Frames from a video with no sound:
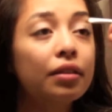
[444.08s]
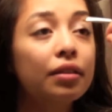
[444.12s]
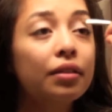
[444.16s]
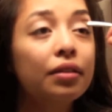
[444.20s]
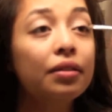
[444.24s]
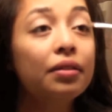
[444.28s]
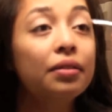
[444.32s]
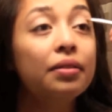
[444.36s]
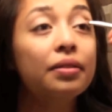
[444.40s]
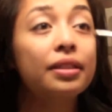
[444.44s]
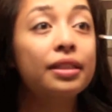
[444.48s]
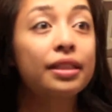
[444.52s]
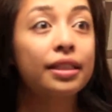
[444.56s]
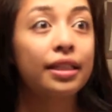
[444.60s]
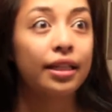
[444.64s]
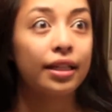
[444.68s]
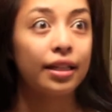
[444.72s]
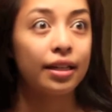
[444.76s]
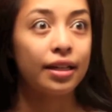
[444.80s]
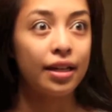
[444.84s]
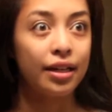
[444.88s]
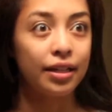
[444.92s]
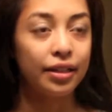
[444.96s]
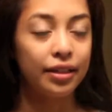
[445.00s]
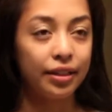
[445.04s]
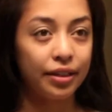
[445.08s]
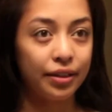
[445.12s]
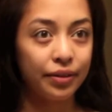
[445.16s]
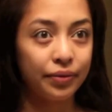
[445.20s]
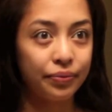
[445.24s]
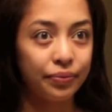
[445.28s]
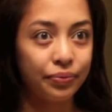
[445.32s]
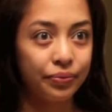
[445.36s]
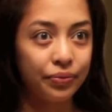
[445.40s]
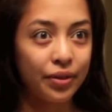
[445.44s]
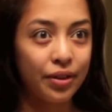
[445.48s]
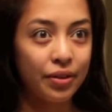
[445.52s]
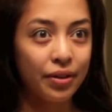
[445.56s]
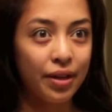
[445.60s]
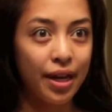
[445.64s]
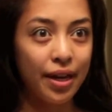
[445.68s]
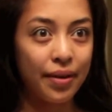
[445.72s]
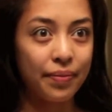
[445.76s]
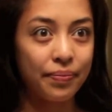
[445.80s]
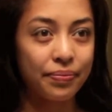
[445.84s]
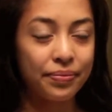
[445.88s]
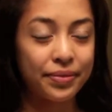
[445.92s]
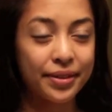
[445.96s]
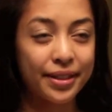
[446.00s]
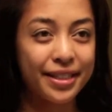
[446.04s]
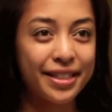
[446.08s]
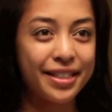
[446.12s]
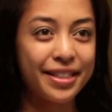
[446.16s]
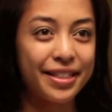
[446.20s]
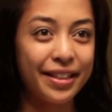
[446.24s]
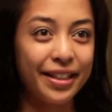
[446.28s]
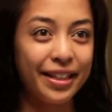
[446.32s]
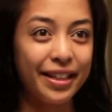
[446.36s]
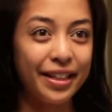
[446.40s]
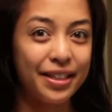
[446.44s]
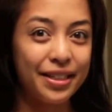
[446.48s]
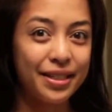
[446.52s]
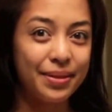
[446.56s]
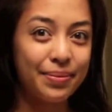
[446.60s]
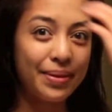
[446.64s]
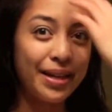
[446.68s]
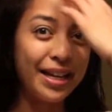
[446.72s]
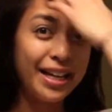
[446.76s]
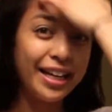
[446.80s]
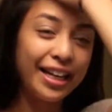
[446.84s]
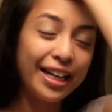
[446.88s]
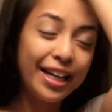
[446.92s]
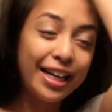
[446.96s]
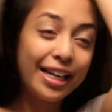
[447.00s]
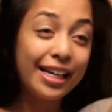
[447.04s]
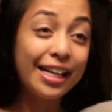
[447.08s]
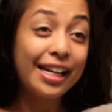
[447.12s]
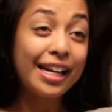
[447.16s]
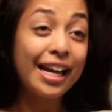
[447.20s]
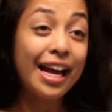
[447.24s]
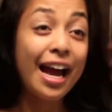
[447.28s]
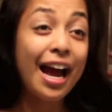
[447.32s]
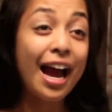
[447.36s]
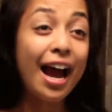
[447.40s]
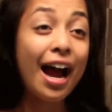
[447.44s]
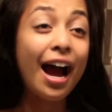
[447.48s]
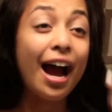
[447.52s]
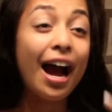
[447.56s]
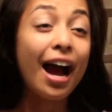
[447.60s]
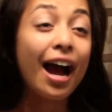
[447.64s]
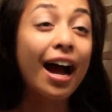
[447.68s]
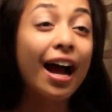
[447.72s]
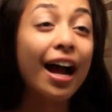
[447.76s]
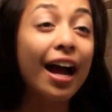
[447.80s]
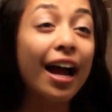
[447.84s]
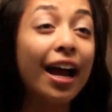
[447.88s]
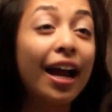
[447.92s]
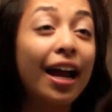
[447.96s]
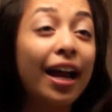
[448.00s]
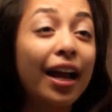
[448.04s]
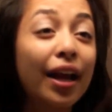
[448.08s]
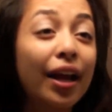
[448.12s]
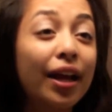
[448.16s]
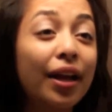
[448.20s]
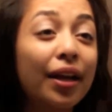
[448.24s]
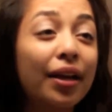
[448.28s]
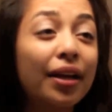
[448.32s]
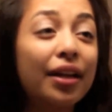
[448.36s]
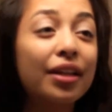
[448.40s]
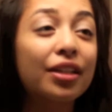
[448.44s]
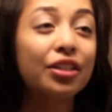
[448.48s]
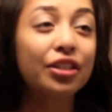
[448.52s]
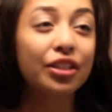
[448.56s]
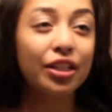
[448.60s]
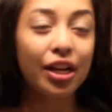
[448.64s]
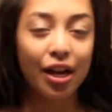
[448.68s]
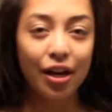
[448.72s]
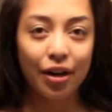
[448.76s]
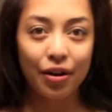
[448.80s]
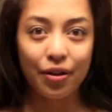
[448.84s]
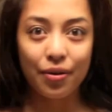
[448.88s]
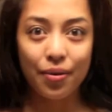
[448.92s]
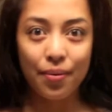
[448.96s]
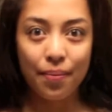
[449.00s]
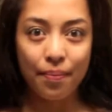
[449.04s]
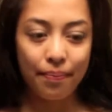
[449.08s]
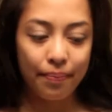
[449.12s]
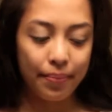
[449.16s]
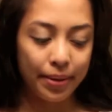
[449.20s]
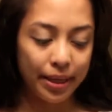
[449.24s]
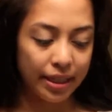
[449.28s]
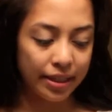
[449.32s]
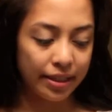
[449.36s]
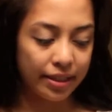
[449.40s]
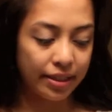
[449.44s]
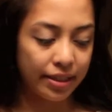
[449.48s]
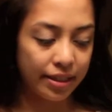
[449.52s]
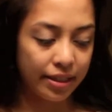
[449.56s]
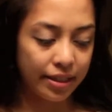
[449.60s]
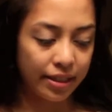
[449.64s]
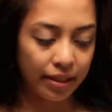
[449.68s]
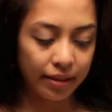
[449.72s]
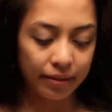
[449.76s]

Ooh, it's getting hot here. Okay, so there's my eyeshadow base.